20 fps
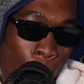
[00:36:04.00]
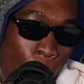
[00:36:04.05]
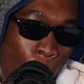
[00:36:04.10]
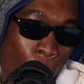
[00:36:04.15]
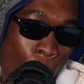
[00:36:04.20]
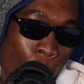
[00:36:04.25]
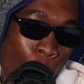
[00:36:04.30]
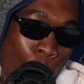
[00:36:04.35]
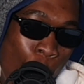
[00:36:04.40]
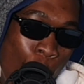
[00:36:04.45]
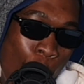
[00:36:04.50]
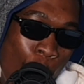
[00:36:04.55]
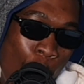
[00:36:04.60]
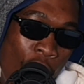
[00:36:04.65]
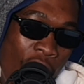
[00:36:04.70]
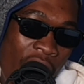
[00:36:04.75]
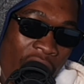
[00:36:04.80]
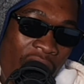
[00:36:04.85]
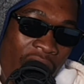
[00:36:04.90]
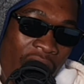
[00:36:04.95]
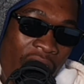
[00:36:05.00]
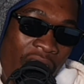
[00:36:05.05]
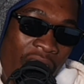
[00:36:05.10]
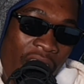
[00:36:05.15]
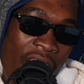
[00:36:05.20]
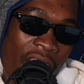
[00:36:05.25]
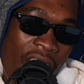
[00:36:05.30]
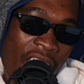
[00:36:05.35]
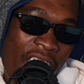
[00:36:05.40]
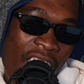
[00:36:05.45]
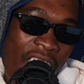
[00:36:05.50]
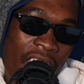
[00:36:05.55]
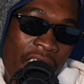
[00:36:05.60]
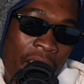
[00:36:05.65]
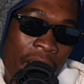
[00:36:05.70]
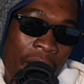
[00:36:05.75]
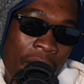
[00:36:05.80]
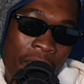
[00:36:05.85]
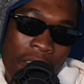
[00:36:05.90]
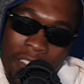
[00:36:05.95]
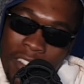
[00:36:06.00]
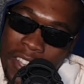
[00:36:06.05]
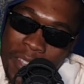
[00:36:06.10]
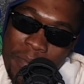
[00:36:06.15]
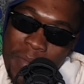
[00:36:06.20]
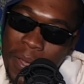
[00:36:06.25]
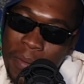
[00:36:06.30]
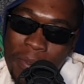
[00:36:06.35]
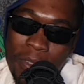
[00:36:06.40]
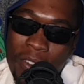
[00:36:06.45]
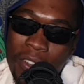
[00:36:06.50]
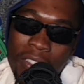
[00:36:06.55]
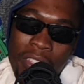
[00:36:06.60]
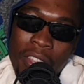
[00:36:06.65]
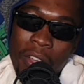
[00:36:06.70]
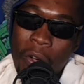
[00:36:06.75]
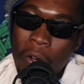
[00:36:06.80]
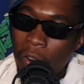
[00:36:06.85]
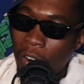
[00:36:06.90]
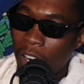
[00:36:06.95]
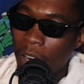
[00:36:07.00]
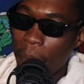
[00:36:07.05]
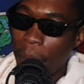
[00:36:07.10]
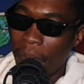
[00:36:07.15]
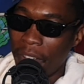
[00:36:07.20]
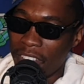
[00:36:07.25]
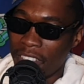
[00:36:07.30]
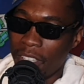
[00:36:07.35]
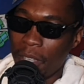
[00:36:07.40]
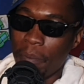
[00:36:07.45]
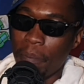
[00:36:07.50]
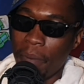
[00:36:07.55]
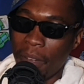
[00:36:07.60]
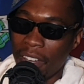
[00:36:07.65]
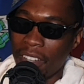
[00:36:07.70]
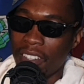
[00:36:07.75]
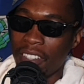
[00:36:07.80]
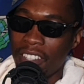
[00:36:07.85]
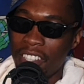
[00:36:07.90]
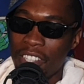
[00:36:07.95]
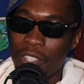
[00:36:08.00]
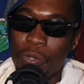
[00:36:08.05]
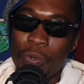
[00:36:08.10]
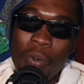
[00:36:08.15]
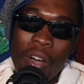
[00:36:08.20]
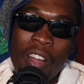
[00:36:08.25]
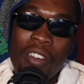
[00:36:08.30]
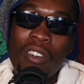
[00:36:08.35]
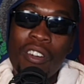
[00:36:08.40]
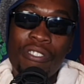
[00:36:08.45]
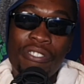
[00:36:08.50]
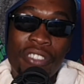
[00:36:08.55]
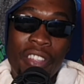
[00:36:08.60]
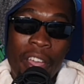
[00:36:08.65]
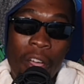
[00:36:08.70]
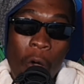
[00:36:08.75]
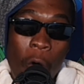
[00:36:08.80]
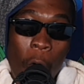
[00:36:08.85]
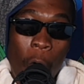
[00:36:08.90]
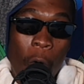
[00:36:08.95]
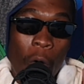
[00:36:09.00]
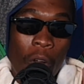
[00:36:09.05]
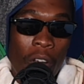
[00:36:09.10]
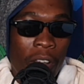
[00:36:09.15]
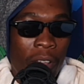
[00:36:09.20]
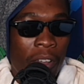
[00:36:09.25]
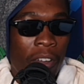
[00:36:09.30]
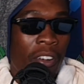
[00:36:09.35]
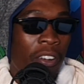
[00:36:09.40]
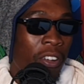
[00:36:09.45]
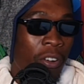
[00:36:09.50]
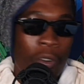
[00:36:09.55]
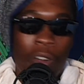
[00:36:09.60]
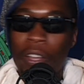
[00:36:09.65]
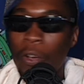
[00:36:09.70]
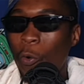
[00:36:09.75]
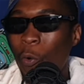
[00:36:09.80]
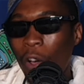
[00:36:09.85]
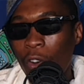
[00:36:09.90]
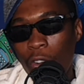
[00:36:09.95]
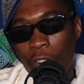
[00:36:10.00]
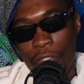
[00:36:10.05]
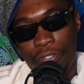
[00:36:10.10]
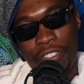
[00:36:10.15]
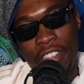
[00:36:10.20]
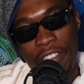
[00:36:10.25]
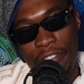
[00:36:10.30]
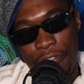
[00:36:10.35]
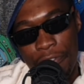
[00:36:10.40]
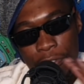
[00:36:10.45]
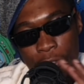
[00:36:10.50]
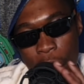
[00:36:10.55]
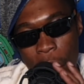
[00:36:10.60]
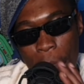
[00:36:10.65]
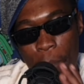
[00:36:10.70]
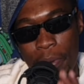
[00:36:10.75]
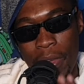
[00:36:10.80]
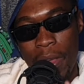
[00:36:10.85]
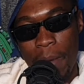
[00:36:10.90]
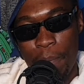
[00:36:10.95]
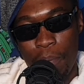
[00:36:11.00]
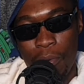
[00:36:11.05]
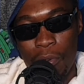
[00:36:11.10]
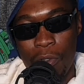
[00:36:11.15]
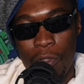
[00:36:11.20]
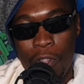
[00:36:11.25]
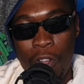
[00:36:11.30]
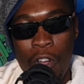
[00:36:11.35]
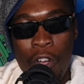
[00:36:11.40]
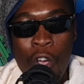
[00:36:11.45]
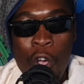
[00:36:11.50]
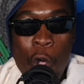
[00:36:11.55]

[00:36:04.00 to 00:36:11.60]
who, okay, maybe not the only person, but he's one of the few people